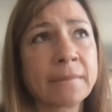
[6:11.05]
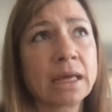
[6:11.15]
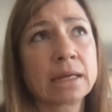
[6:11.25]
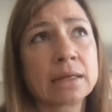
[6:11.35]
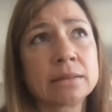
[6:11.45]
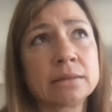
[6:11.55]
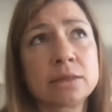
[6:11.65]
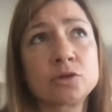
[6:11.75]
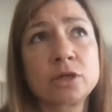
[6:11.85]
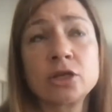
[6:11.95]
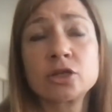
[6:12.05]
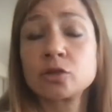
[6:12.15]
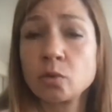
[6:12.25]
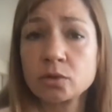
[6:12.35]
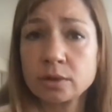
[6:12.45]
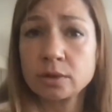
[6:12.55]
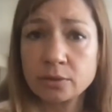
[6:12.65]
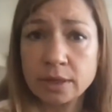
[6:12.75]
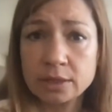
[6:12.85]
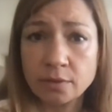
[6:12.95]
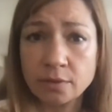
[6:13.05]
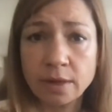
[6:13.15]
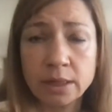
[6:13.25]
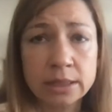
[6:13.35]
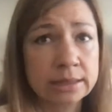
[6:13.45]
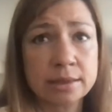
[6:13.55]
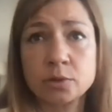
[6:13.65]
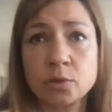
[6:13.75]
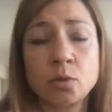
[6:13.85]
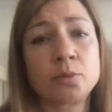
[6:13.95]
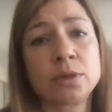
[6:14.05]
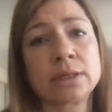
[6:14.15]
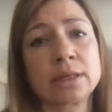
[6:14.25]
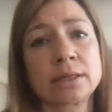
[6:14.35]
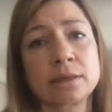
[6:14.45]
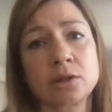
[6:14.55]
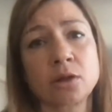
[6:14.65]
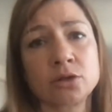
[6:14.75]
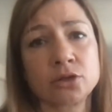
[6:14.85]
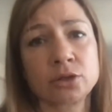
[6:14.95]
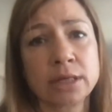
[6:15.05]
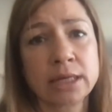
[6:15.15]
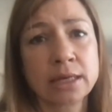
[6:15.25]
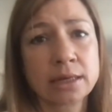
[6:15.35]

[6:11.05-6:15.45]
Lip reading: And education also in the raise of awareness. This is all bringing technology